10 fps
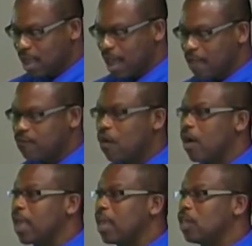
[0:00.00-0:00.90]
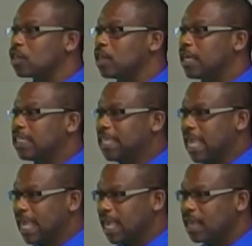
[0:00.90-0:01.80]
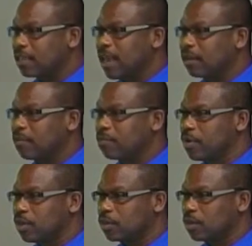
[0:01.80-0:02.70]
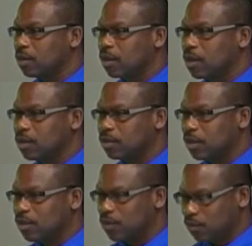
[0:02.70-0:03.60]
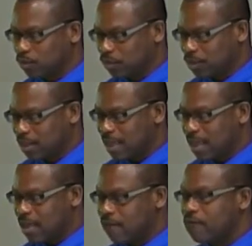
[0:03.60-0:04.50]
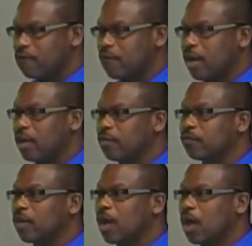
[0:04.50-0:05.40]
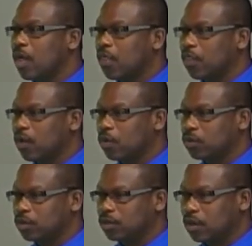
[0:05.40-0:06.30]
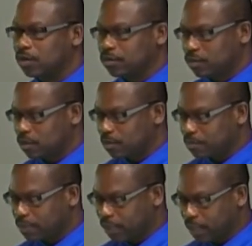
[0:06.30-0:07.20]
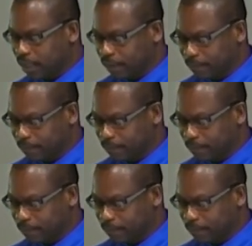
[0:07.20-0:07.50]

and for each day that the breach continues, $5,000 per day.